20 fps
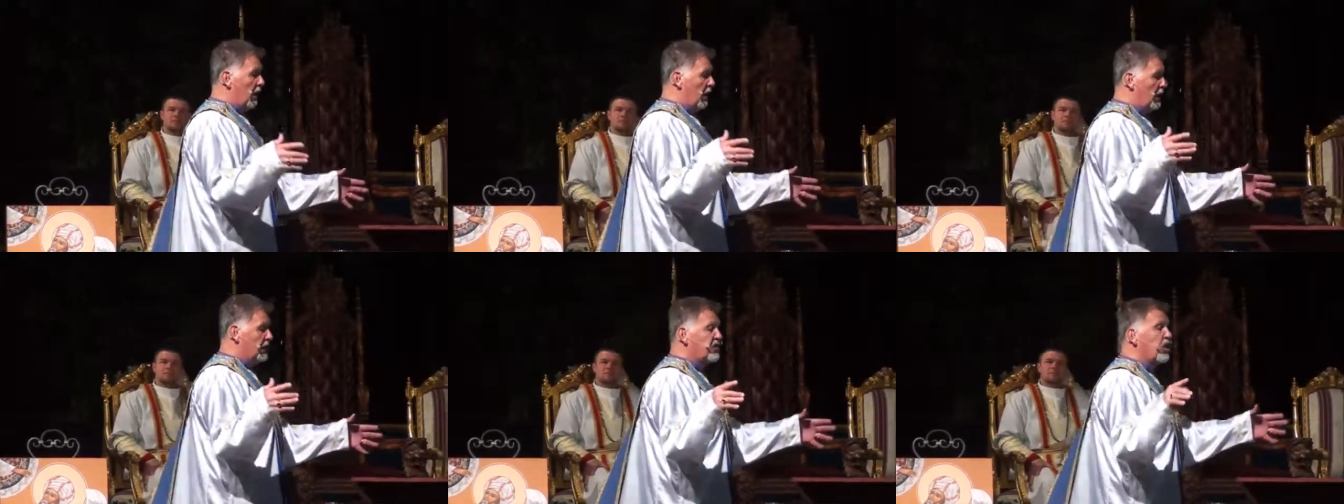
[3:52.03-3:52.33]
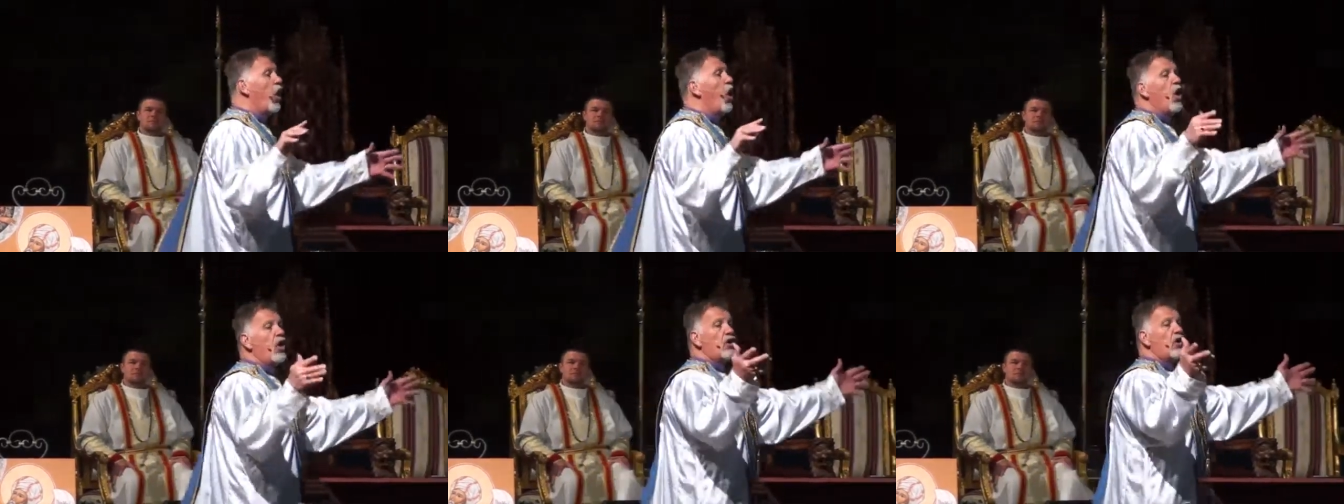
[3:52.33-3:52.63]
it's
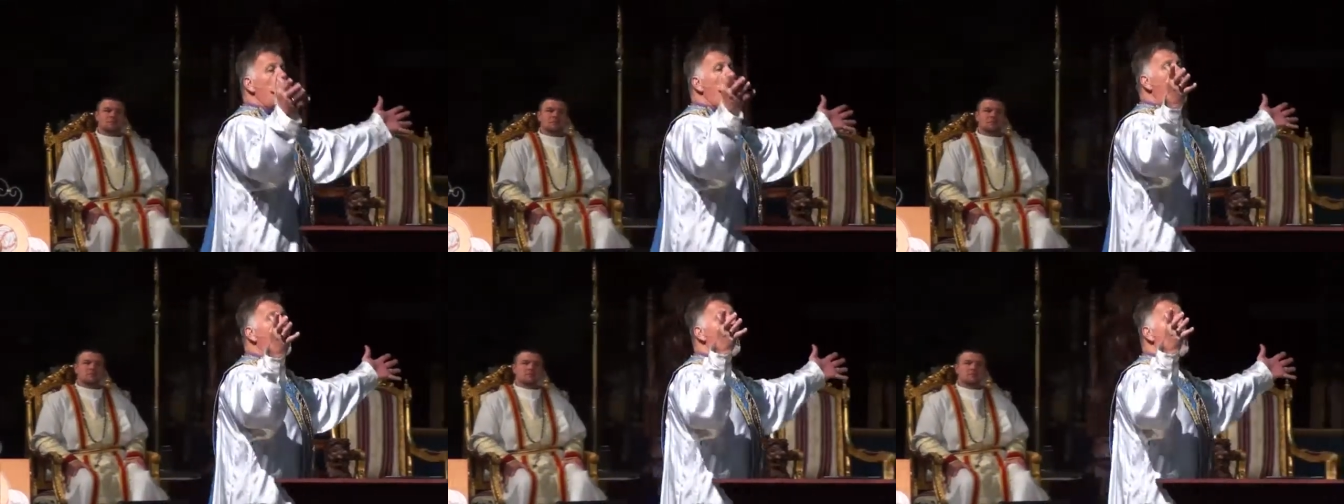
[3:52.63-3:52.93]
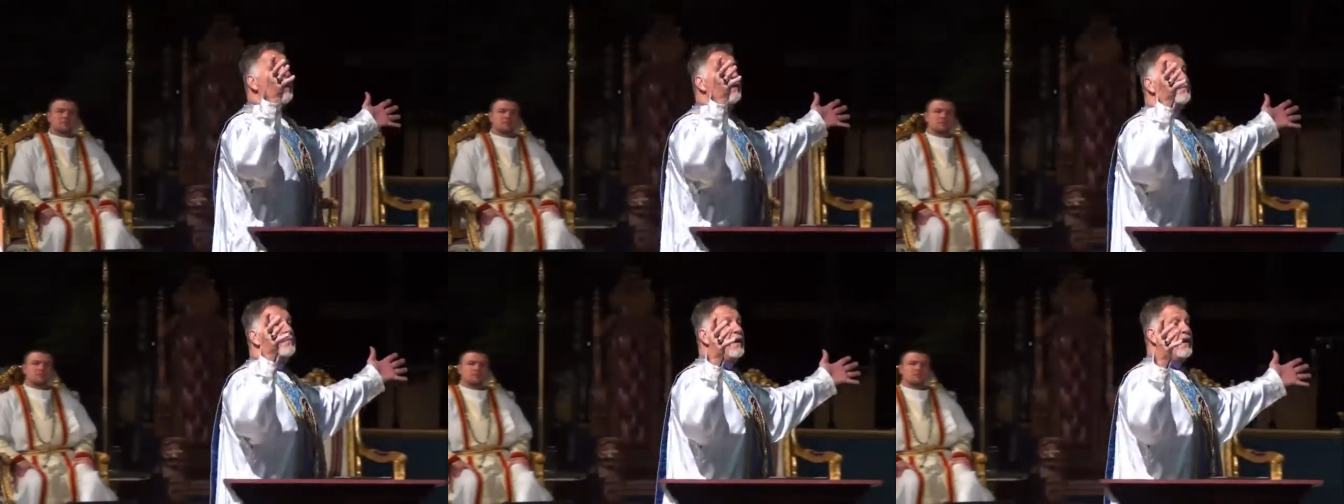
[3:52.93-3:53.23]
all
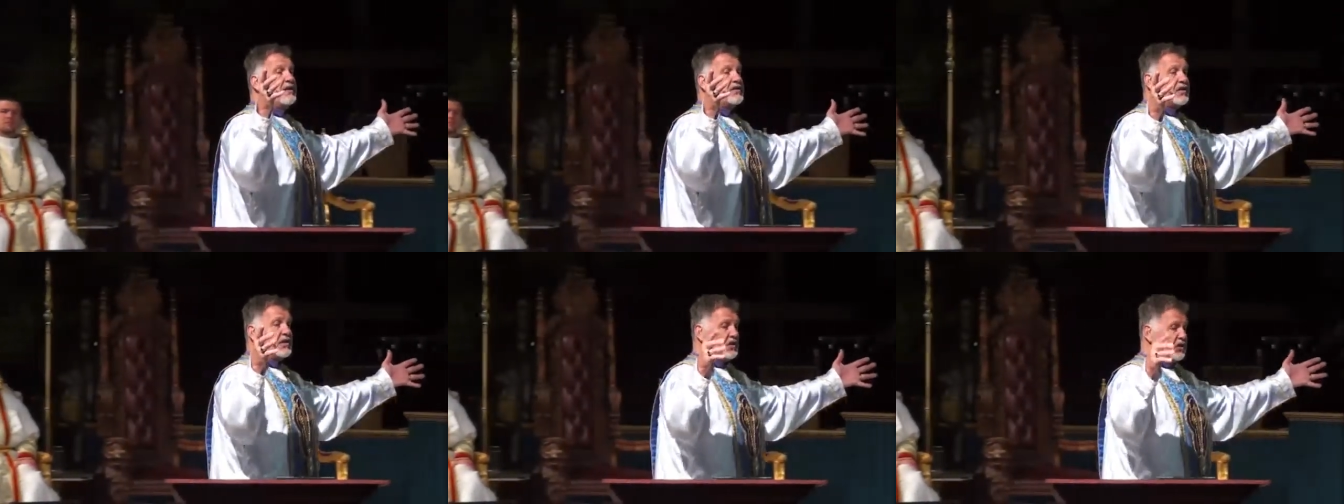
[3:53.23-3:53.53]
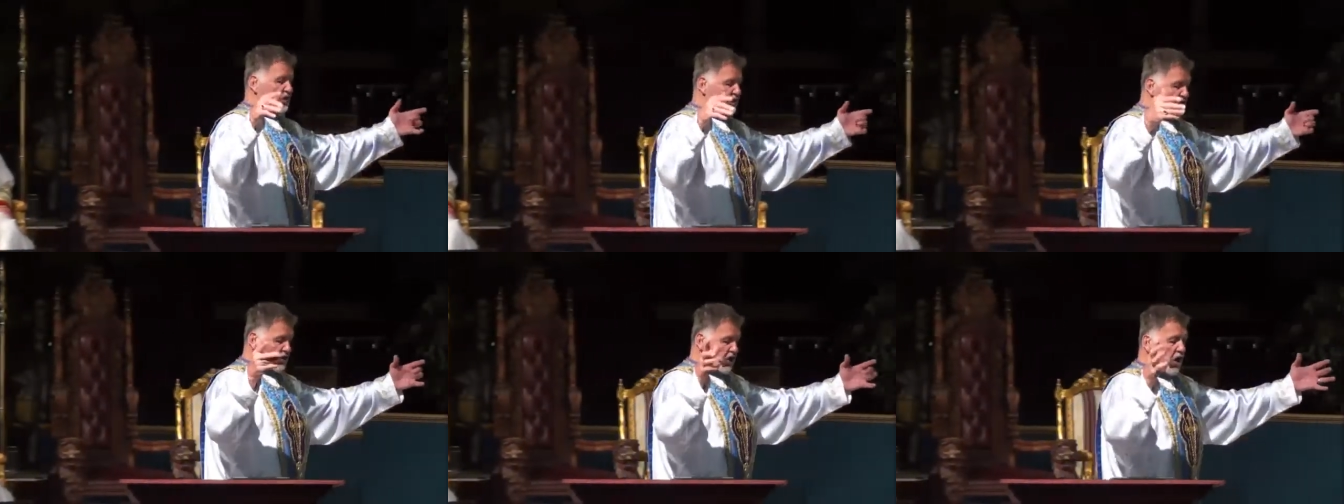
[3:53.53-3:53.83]
God
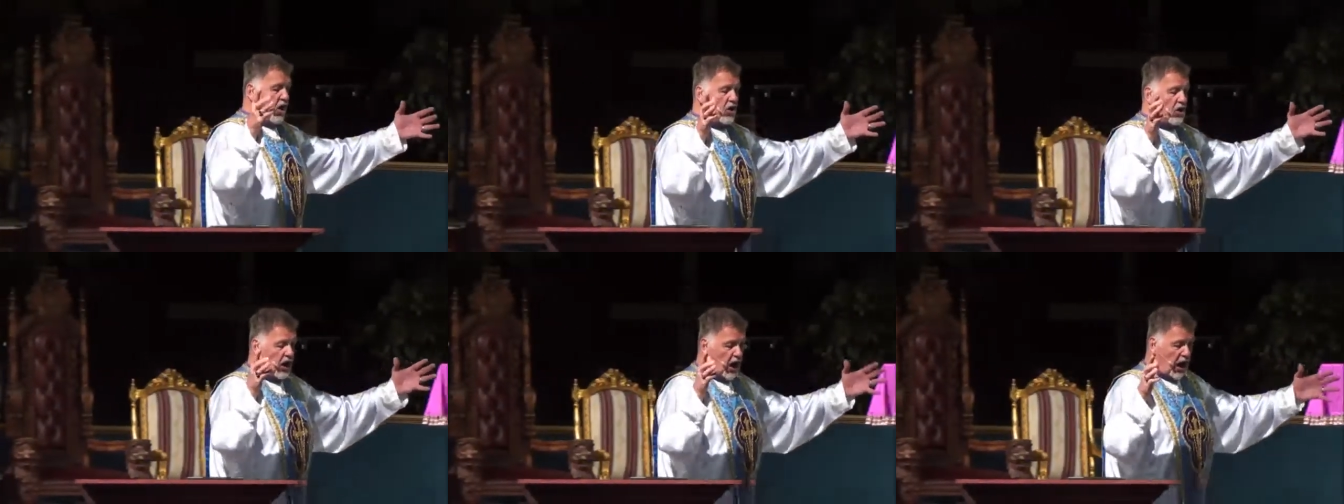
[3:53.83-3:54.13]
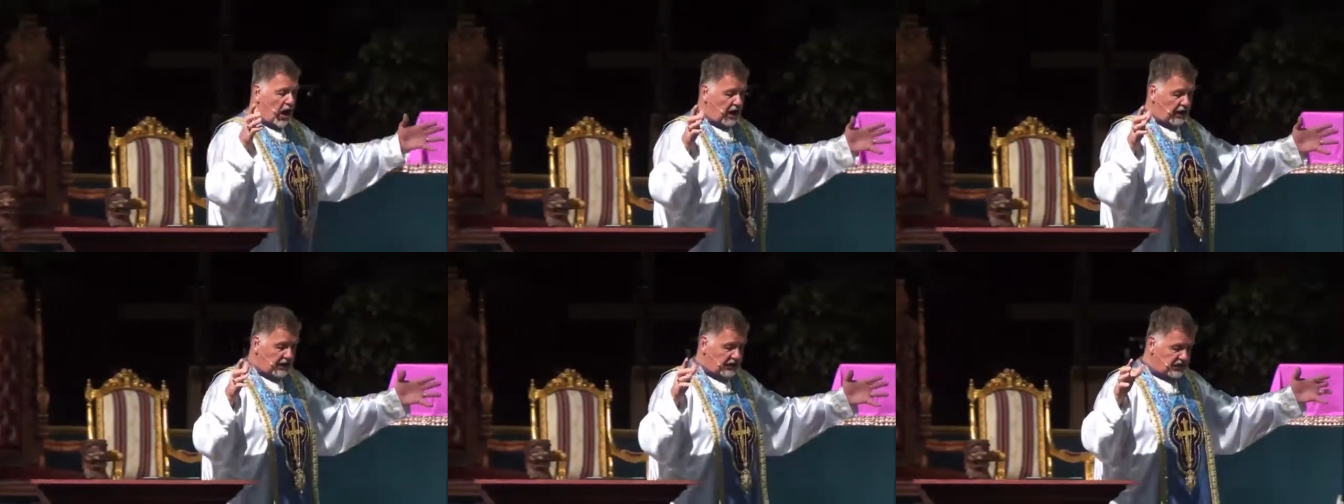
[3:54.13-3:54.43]
message. It's all
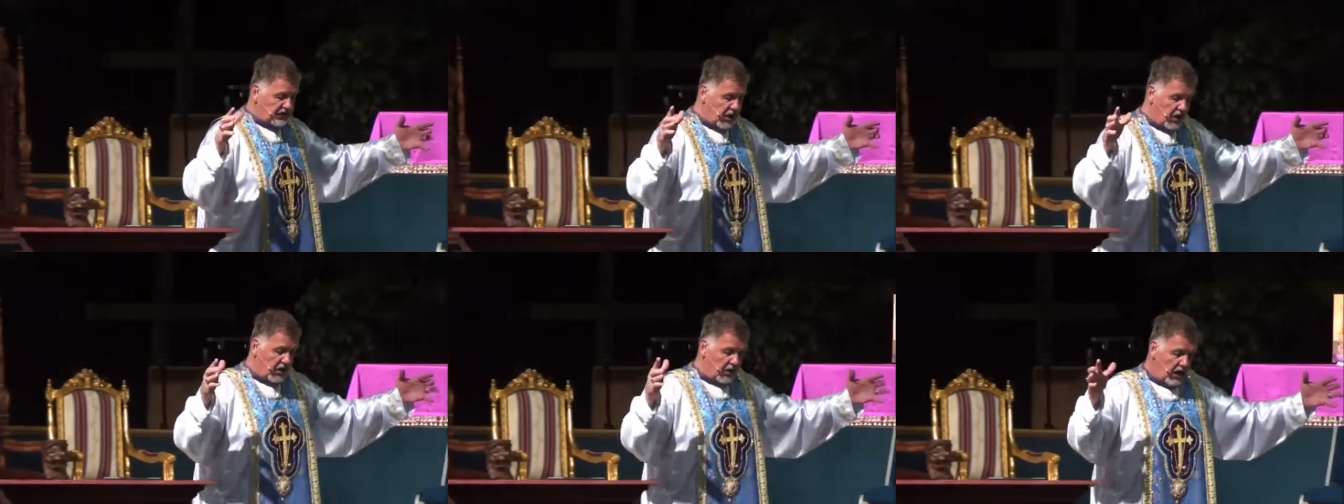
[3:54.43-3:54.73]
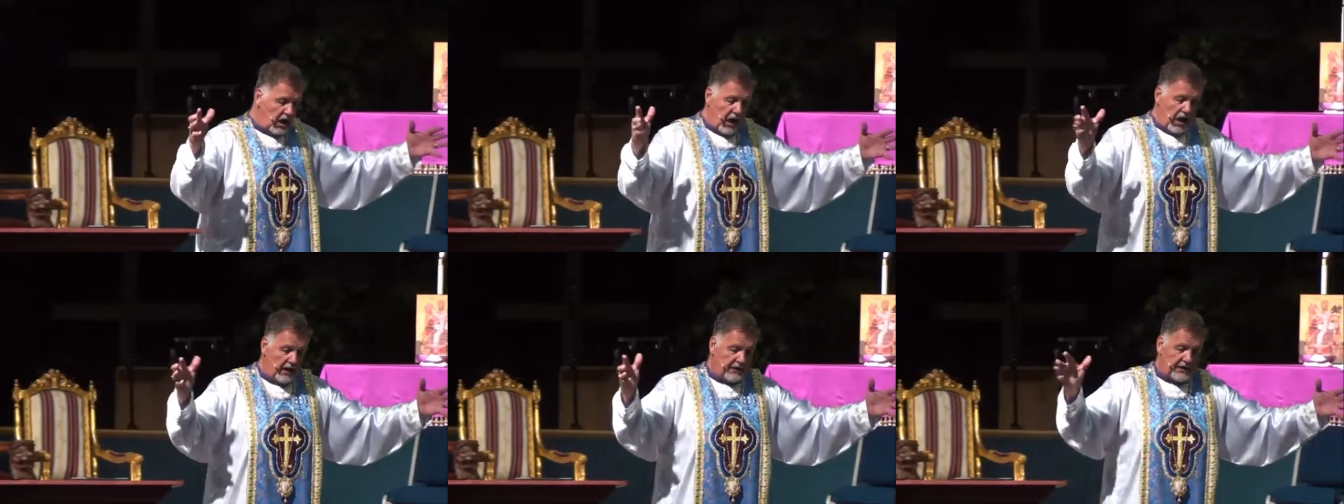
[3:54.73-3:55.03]
God. It's all
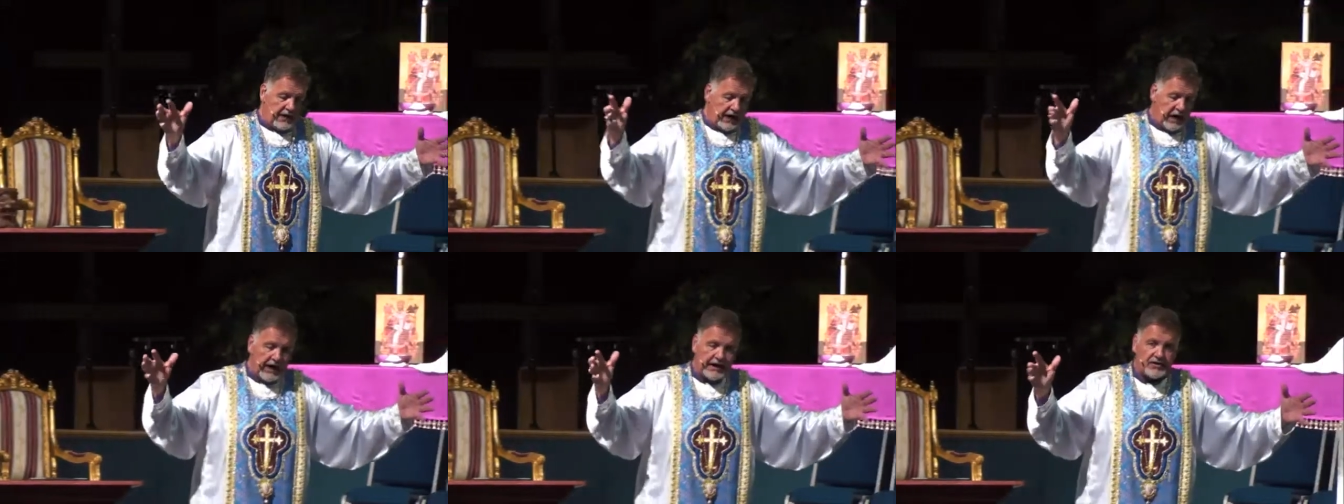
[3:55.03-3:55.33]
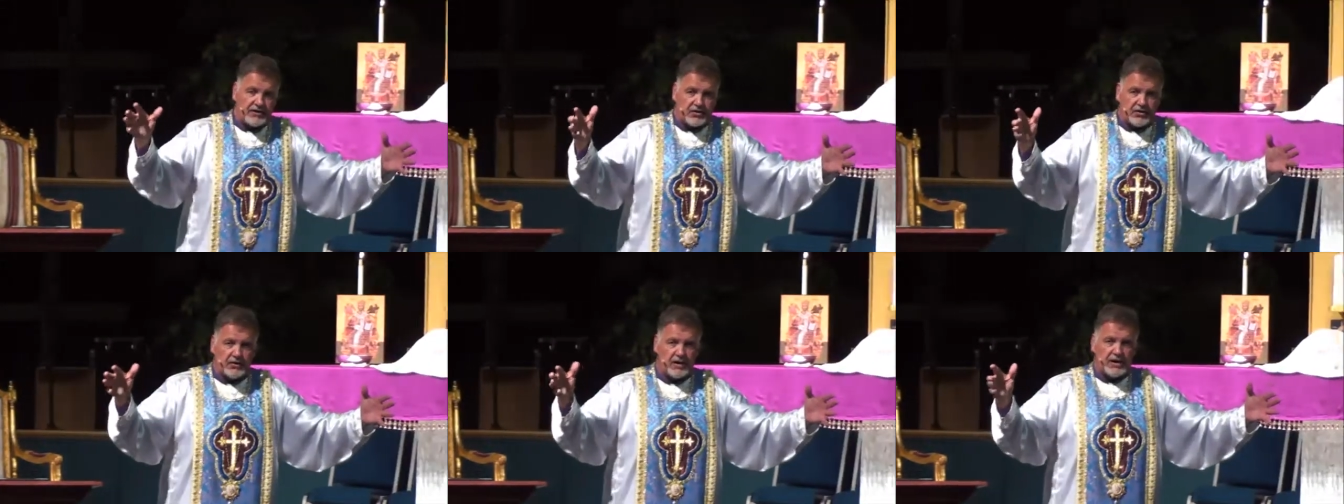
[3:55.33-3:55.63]
God that I
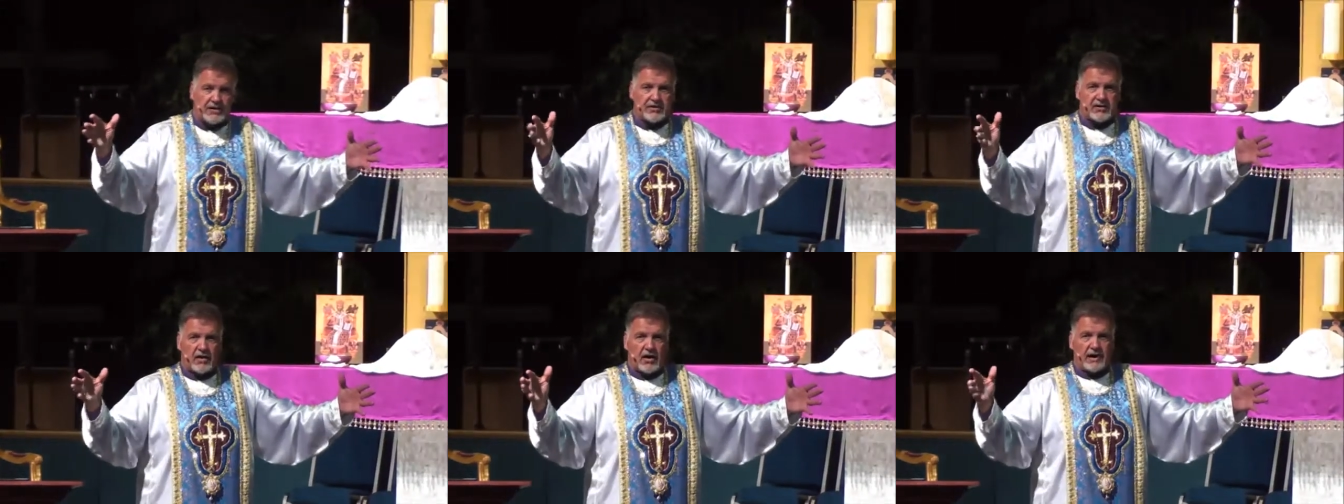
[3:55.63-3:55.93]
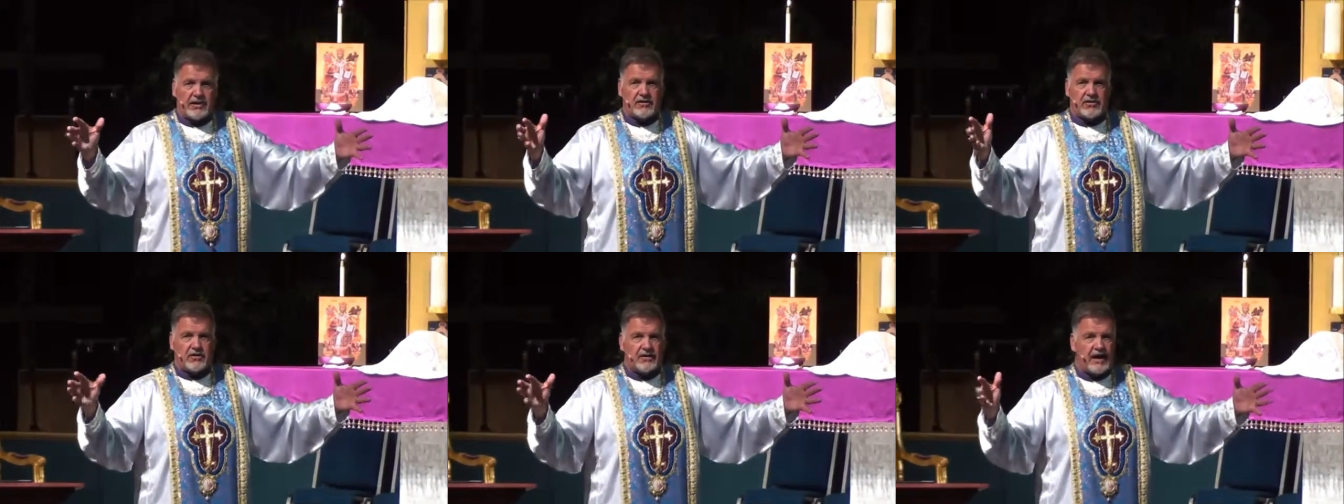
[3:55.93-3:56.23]
do this or
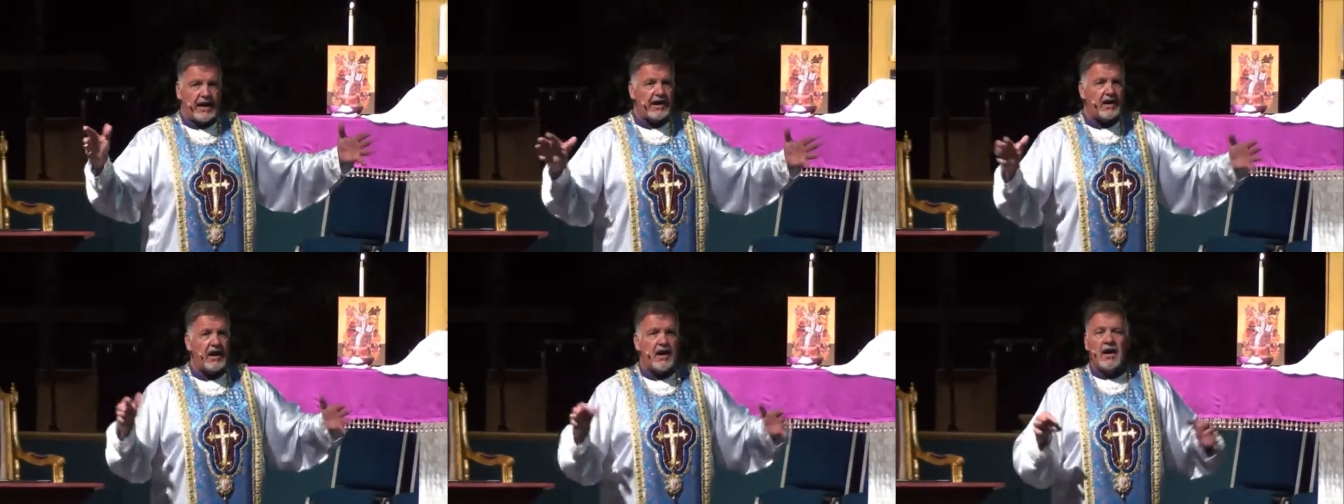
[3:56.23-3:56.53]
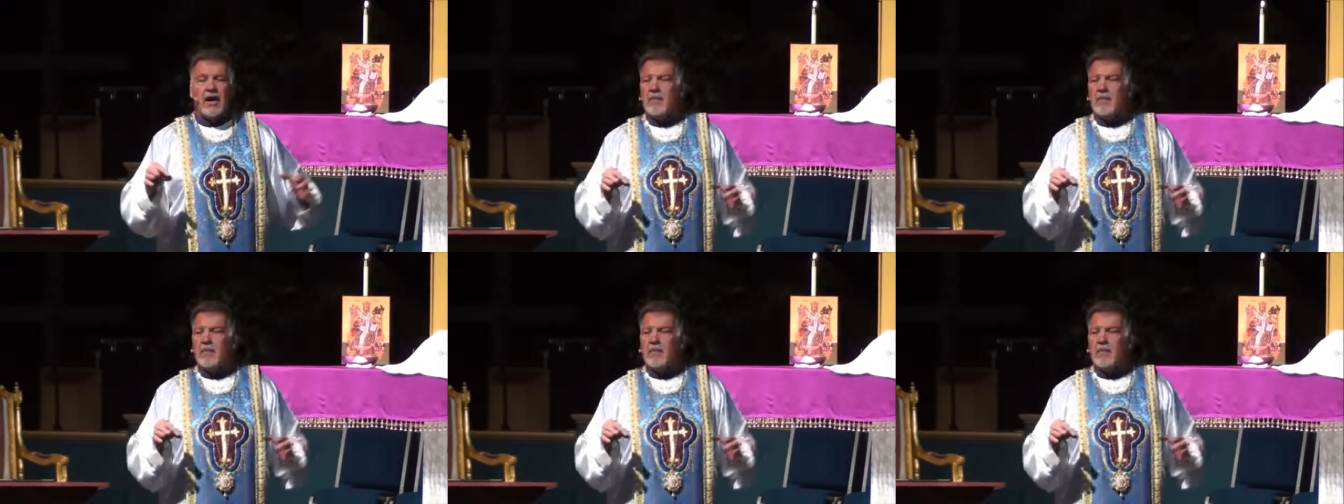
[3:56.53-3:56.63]
I do that.